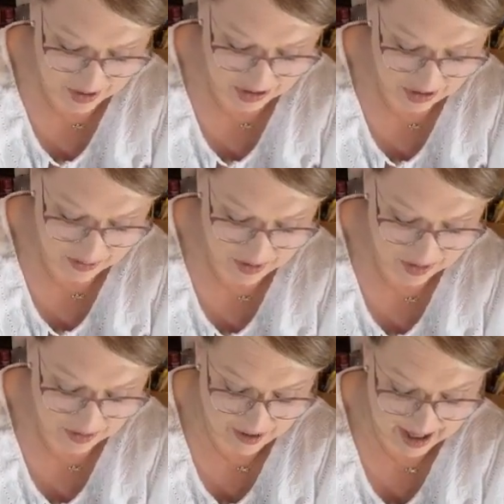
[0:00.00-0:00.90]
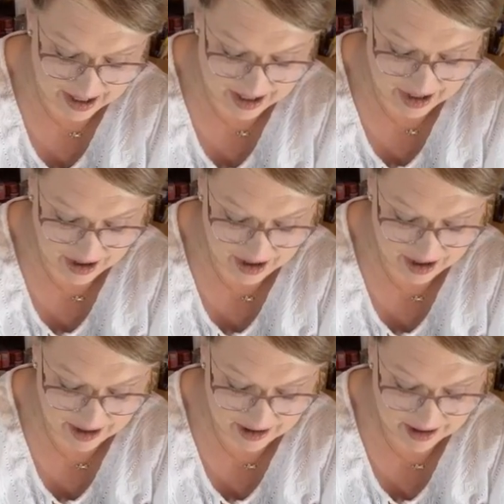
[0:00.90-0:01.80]
Put a little pearl right
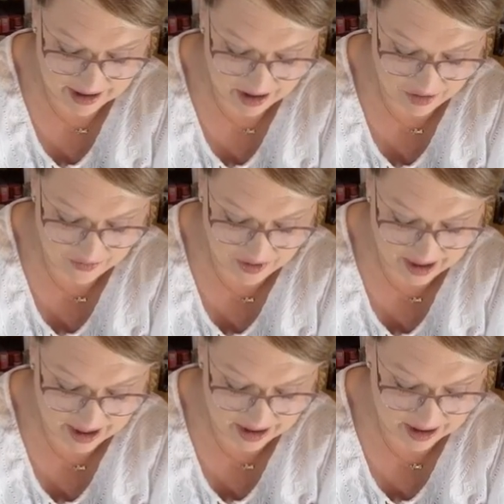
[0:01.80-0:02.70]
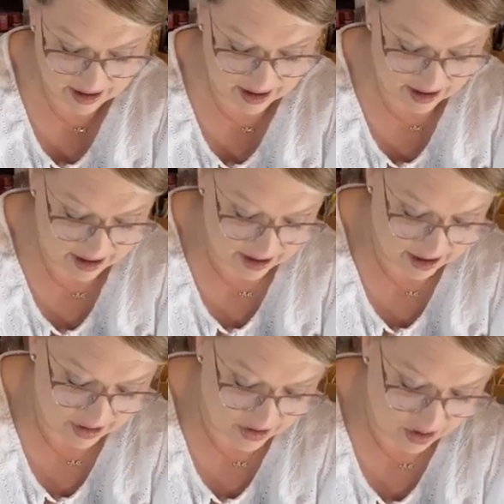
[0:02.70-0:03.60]
here. Hopefully
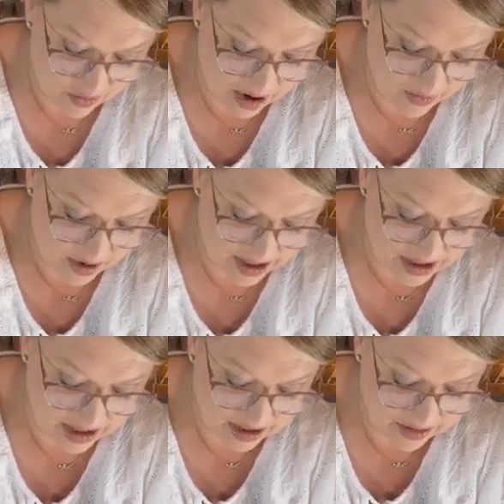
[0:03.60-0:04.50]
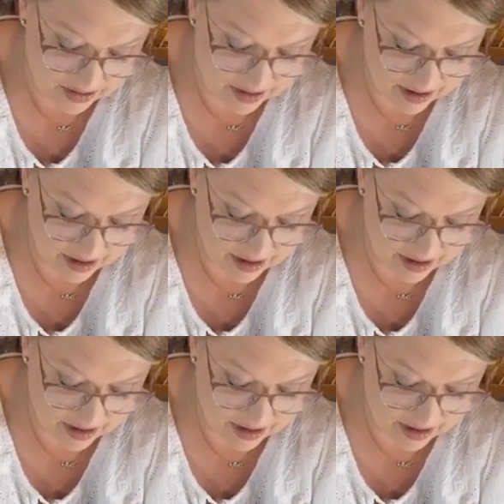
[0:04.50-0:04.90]
it'll go where I want it to.